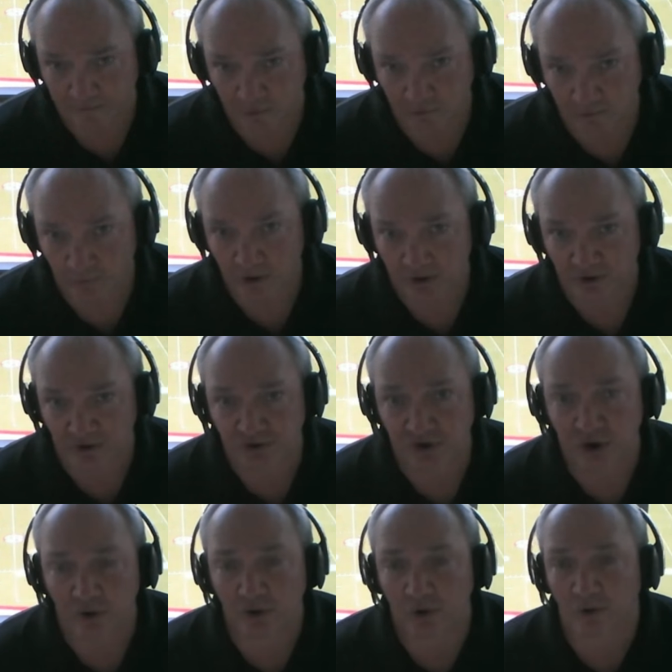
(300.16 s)
Feel free to
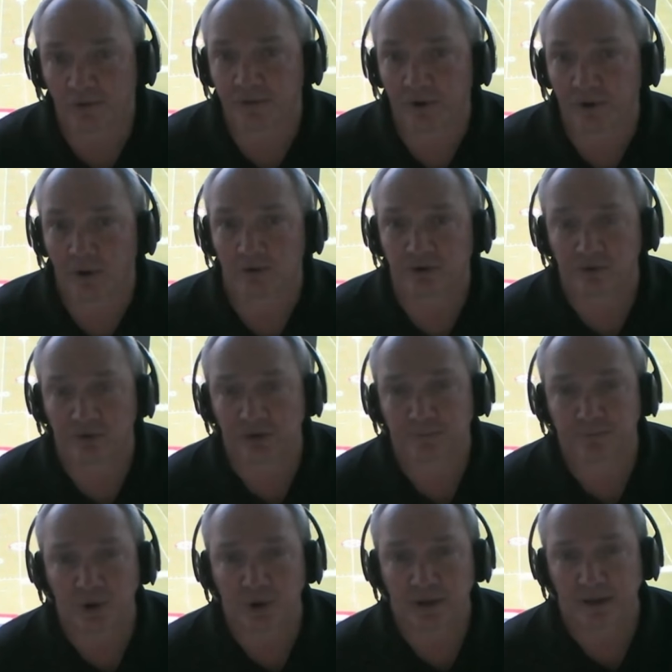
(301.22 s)
share your thoughts on the
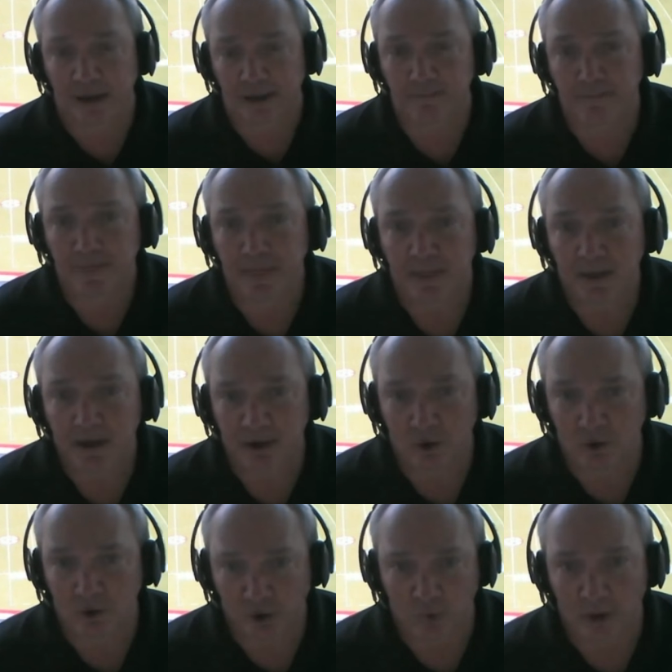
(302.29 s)
spring game.
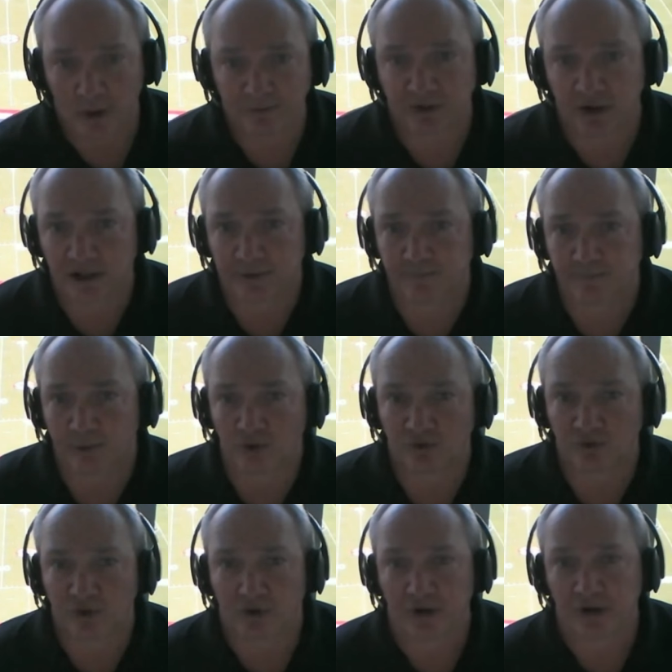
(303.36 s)
here on our website,
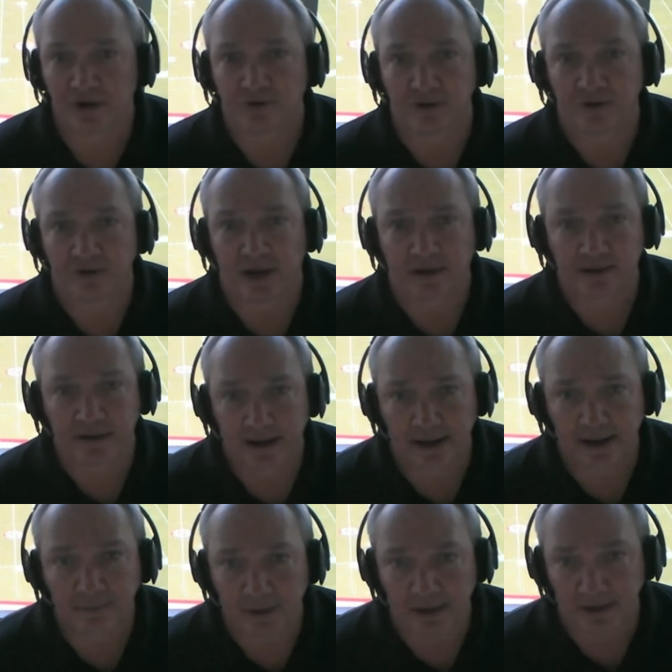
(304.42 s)

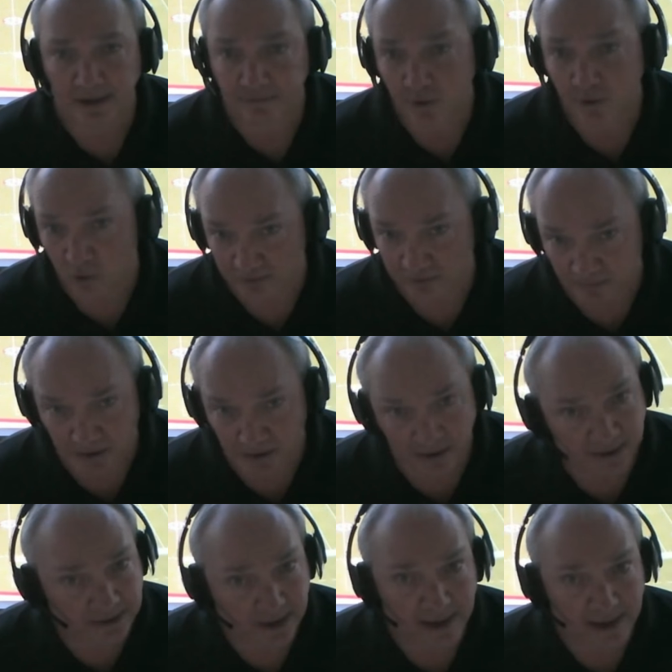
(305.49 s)
sportstalksc.com. And, of course,
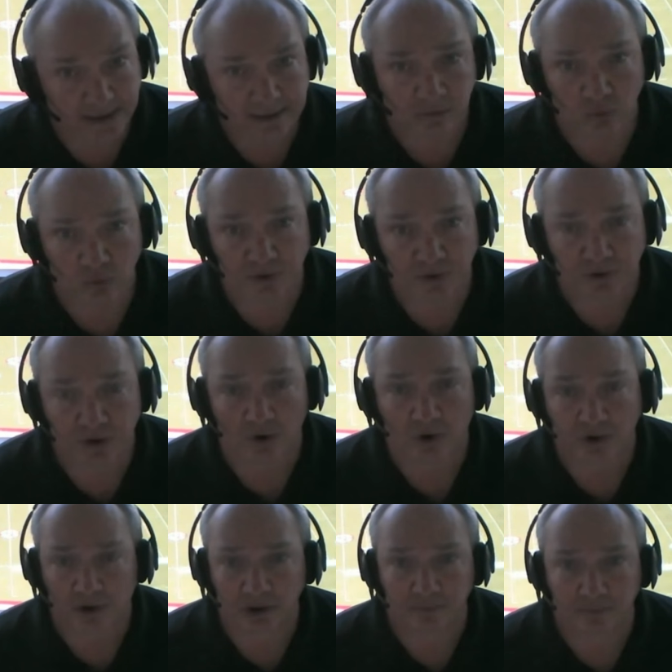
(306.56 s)
Monday nights, we'll be
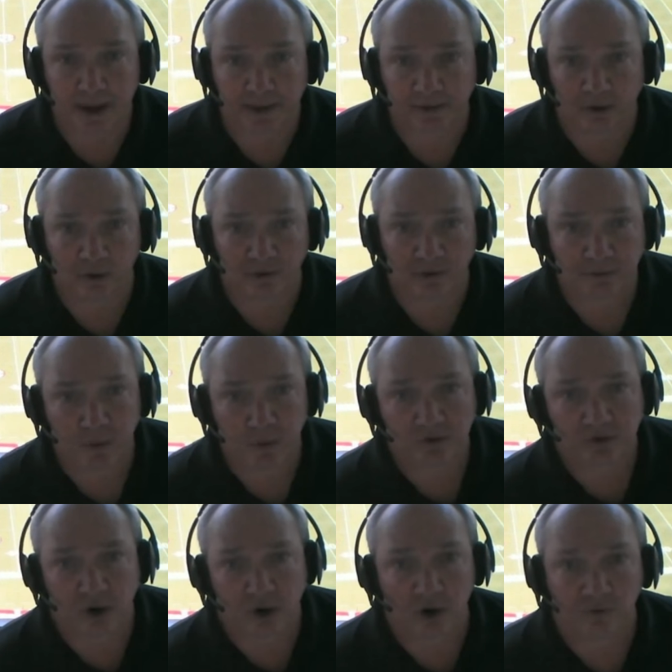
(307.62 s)
talking all about it on
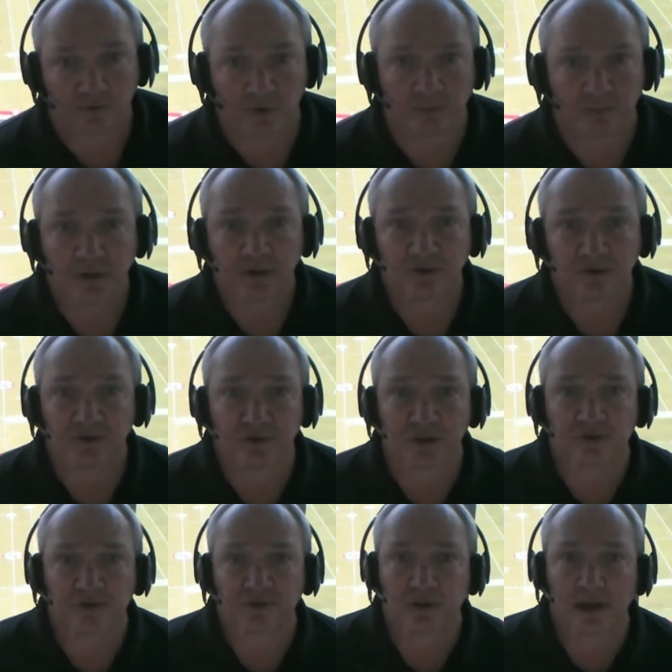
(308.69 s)
Sports Talk from
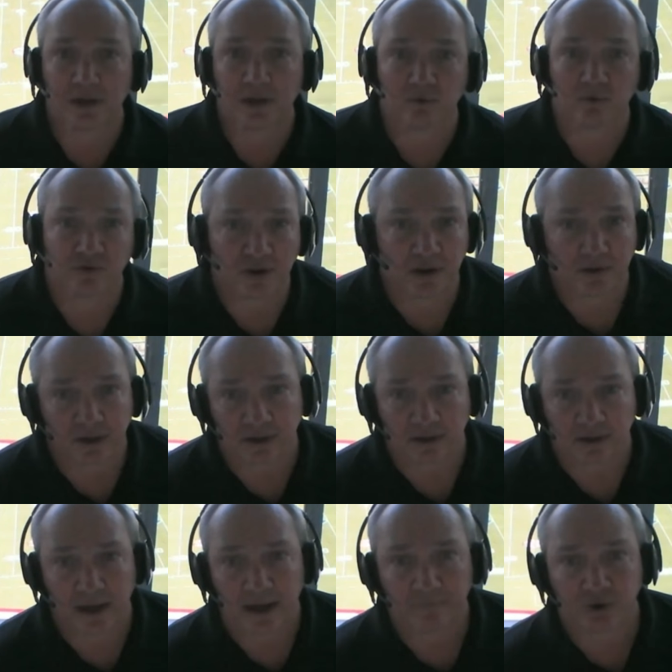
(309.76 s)
6 till 8. We'll see you then.
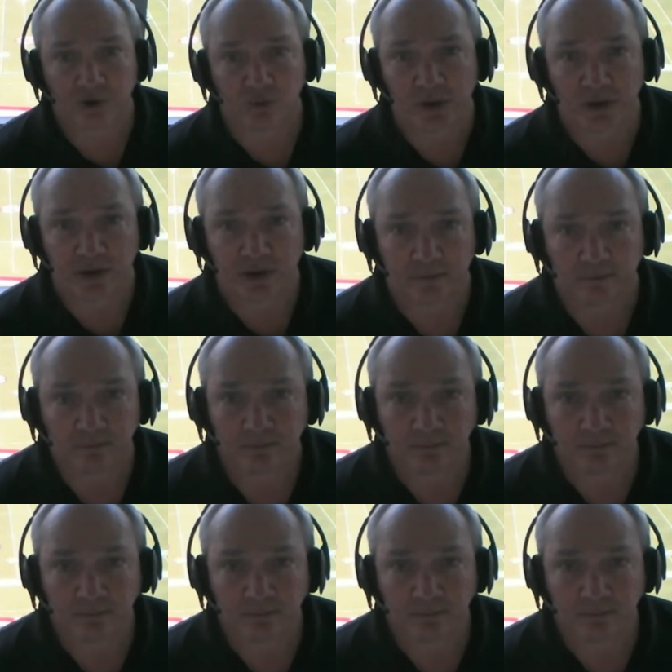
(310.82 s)
Have a good weekend.